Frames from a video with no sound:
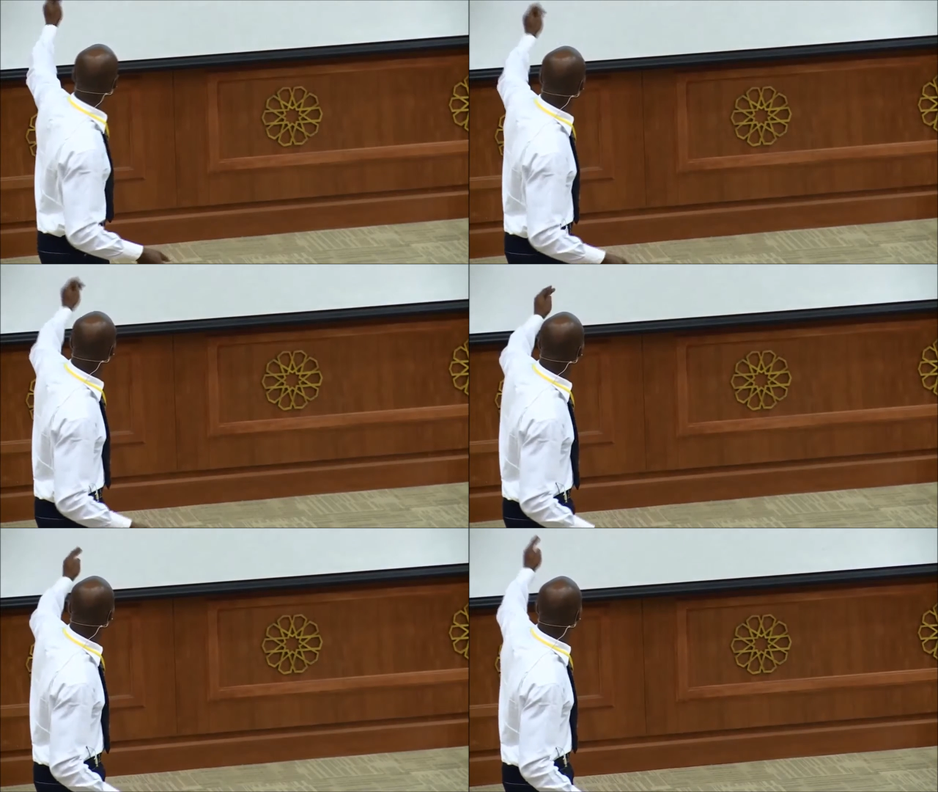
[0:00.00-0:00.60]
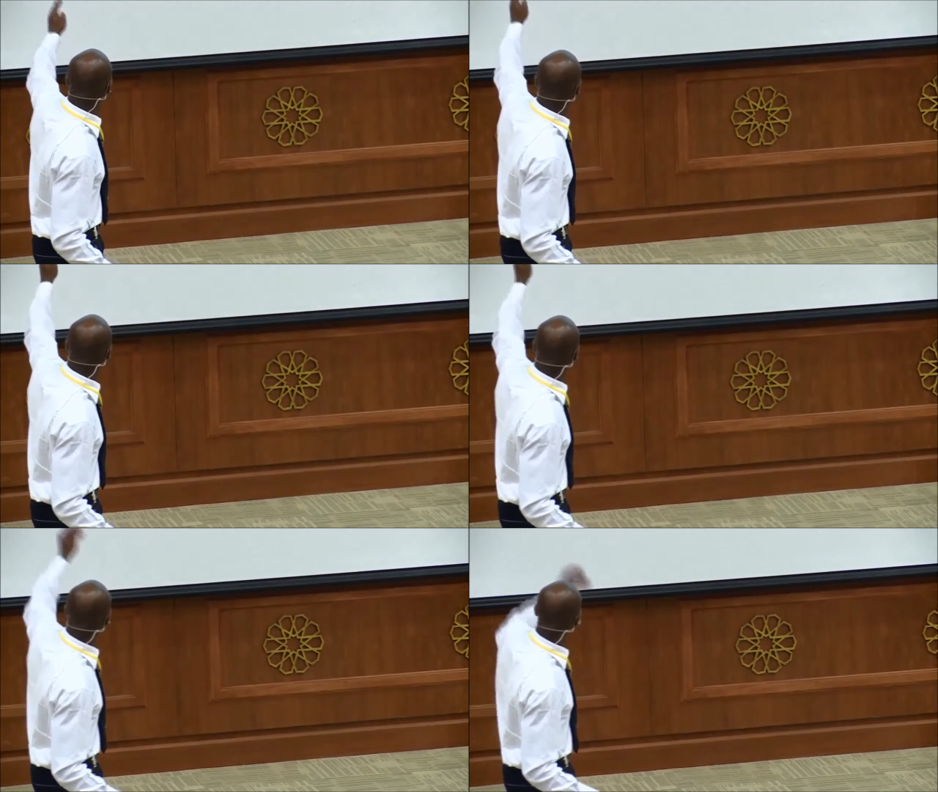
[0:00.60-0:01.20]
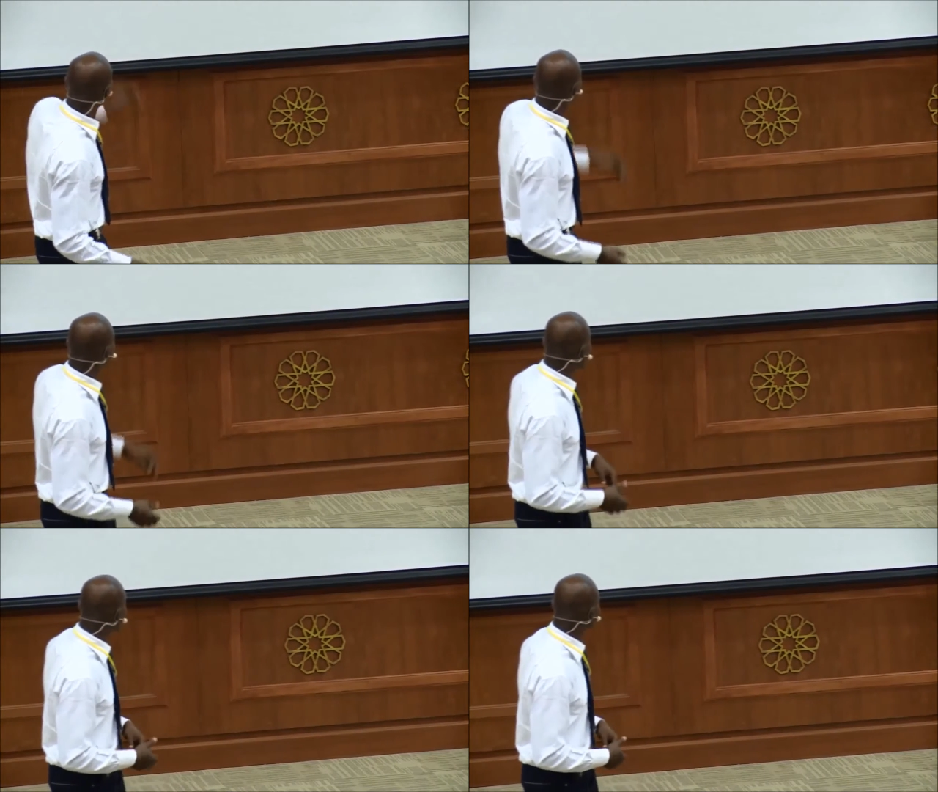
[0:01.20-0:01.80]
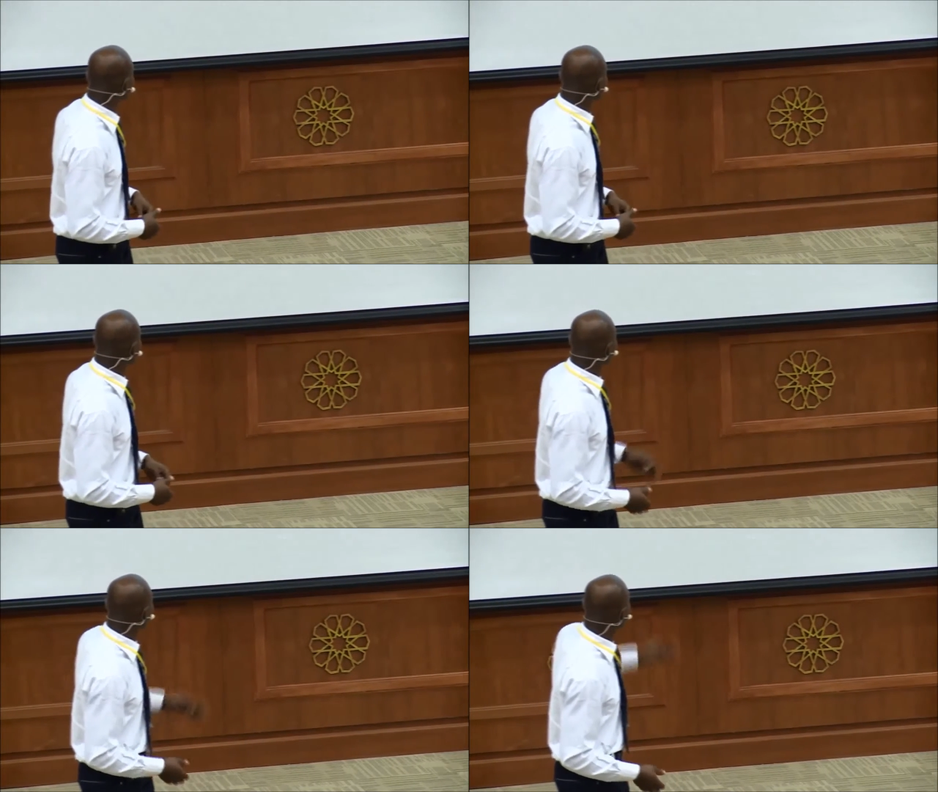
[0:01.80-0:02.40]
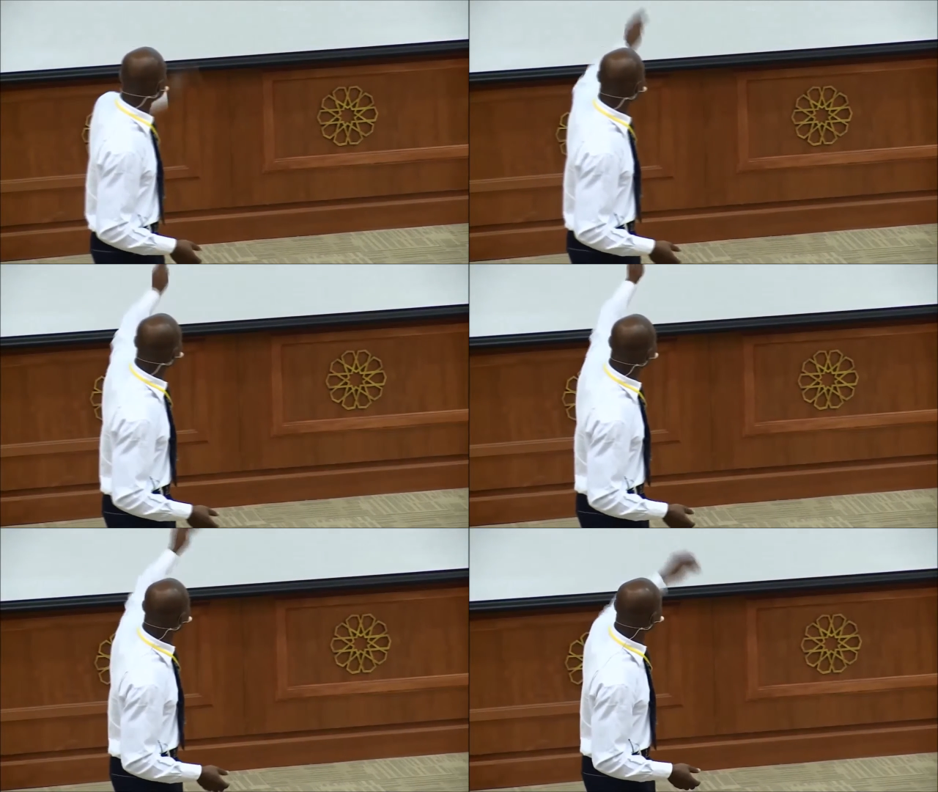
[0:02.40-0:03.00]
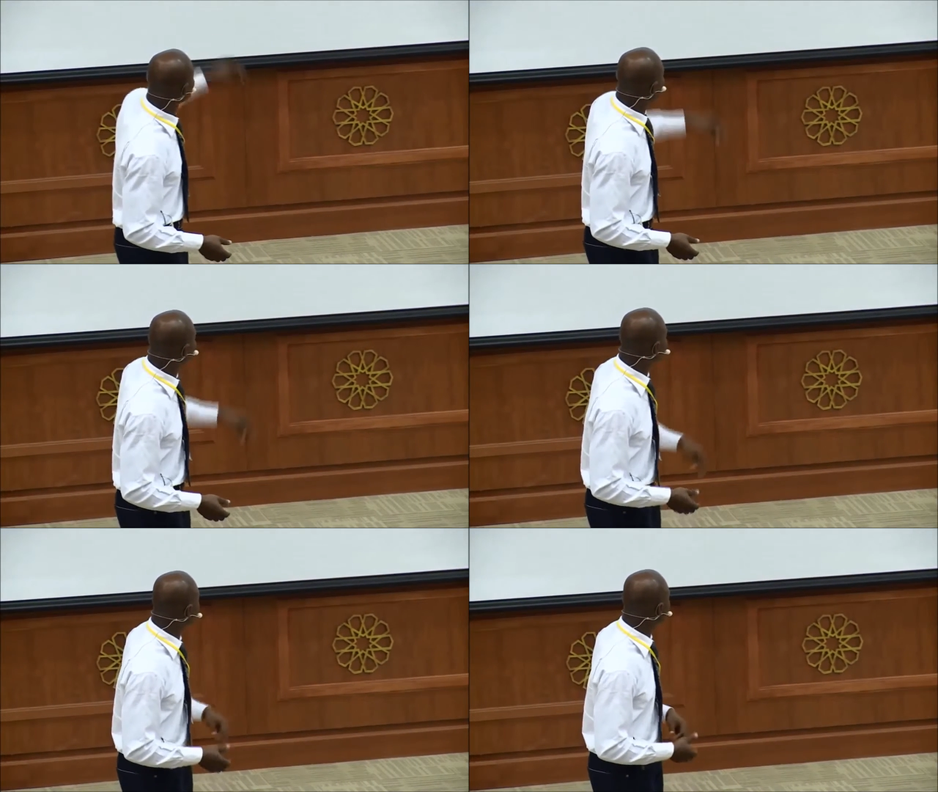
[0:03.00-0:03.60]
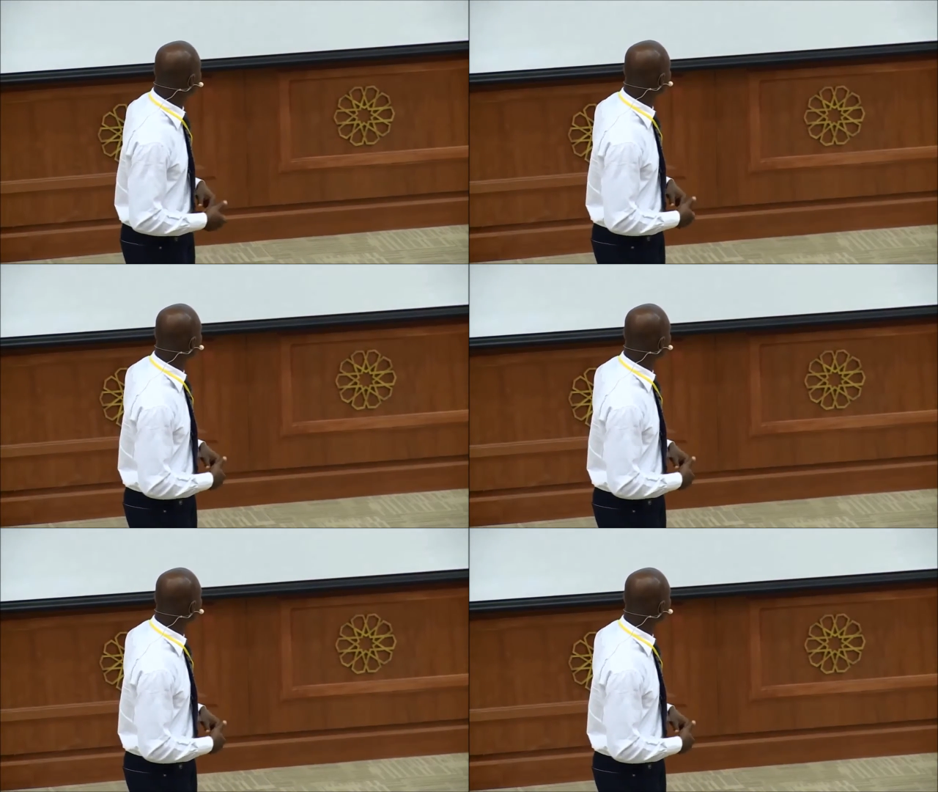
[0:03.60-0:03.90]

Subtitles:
No face is visible, so there are no lips to read.